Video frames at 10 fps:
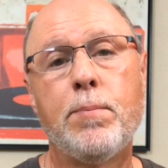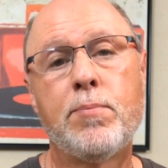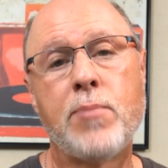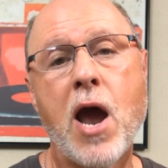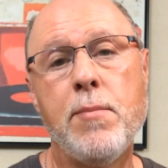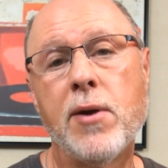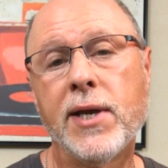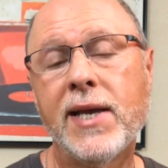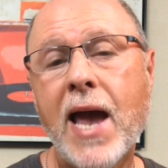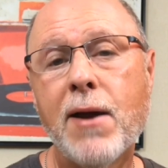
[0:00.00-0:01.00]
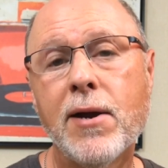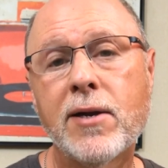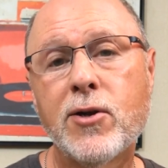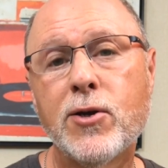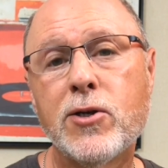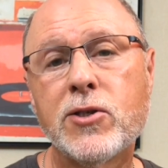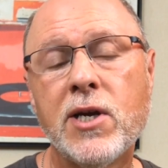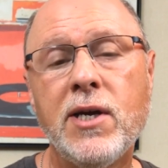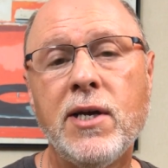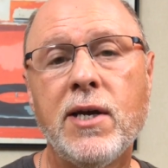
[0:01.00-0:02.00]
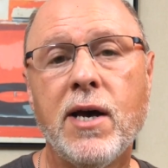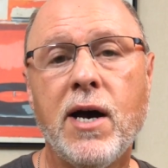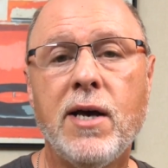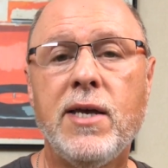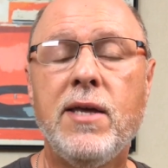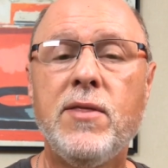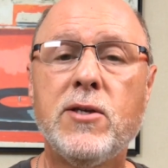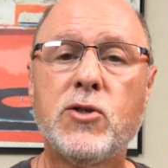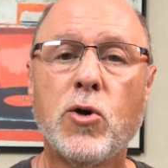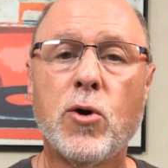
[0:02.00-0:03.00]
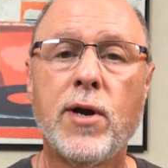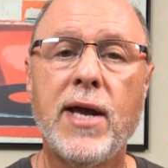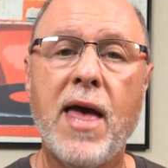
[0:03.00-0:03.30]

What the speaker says: primary characters in the story,